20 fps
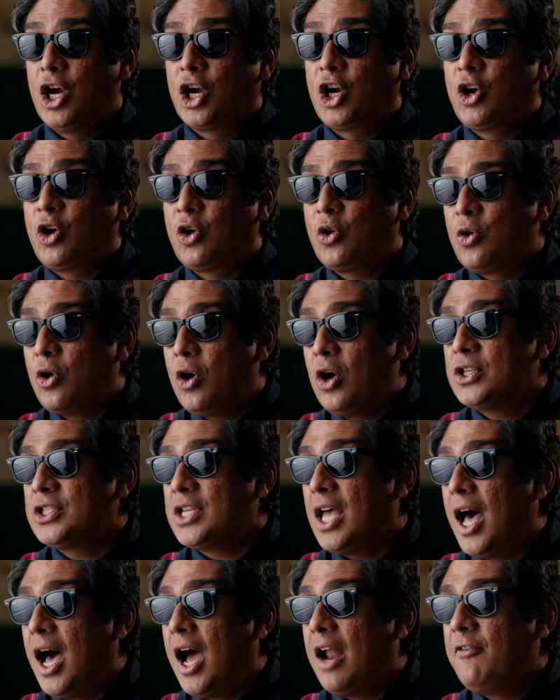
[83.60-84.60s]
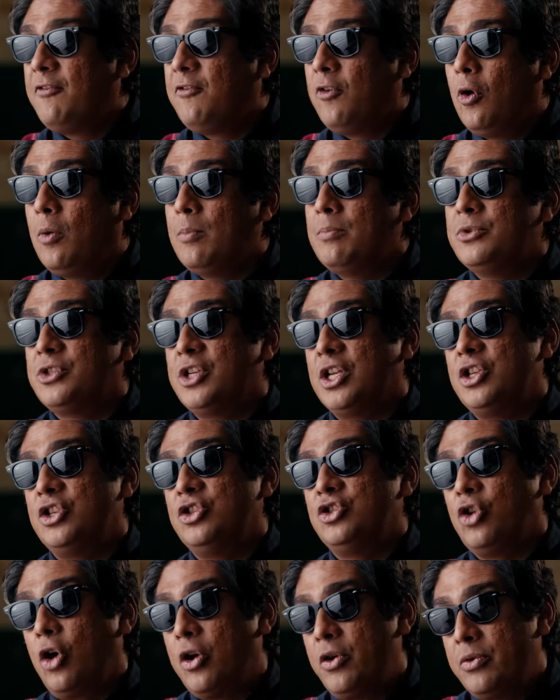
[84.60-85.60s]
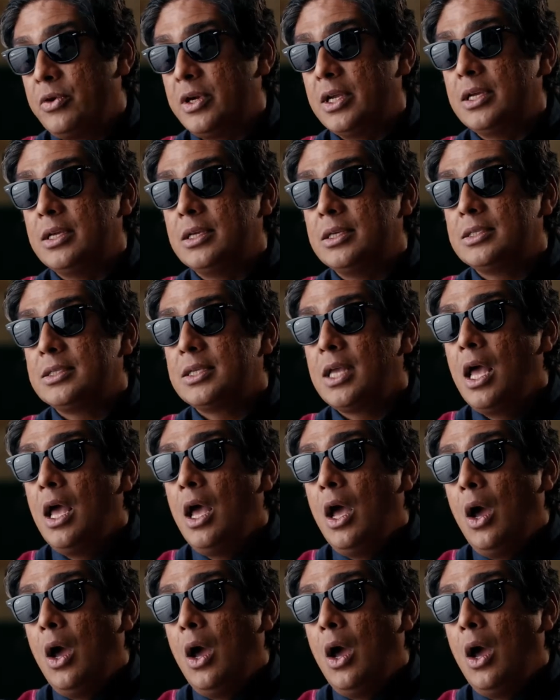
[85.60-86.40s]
across art forms and genres,